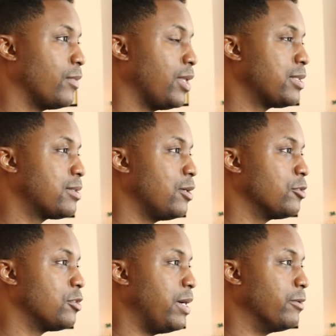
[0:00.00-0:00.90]
let's go
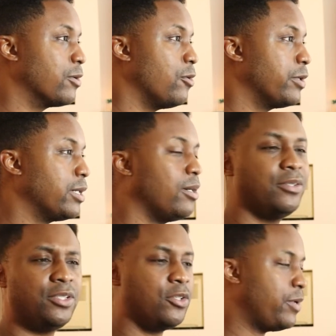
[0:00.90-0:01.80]
to my recording.
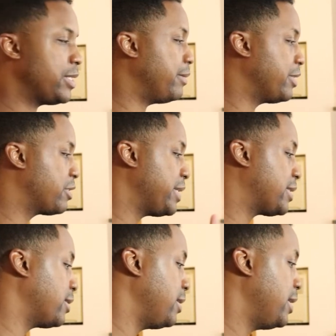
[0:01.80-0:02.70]
Oh, you know what? Something's
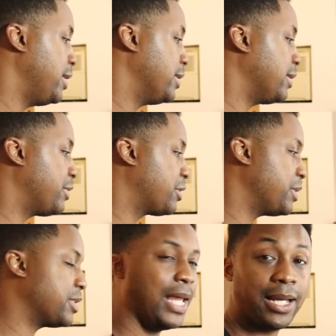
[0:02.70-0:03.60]
missing.
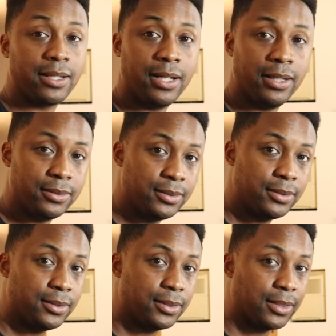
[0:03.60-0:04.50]

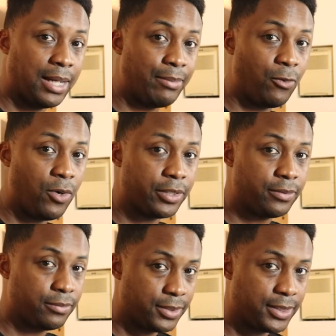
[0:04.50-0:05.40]
I got my water.
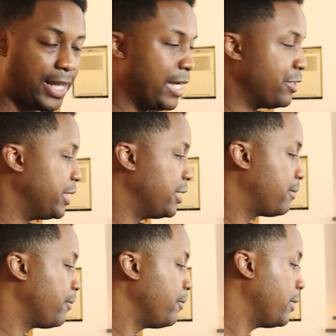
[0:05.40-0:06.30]
Stay hydrated.
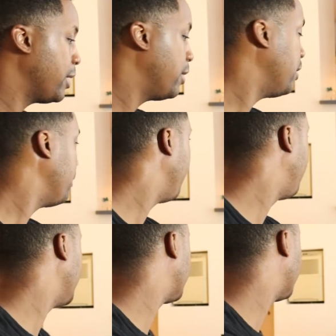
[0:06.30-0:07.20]

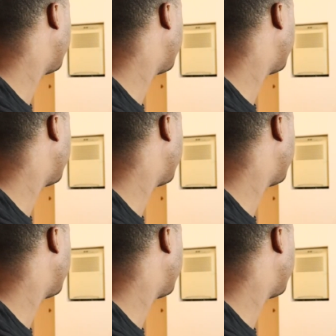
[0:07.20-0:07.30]
But